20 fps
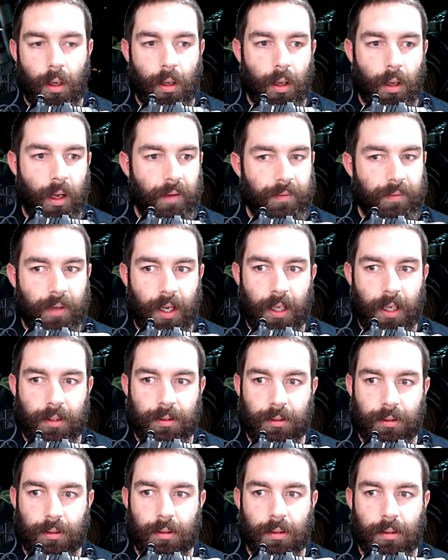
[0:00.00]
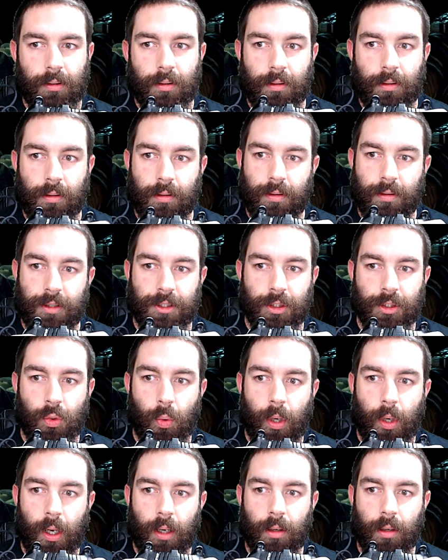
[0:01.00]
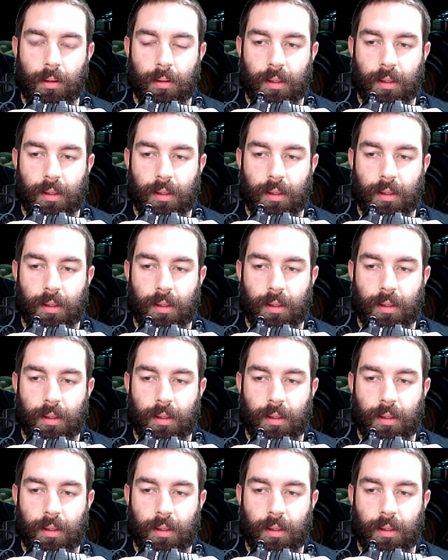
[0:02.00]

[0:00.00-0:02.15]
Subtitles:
I've got square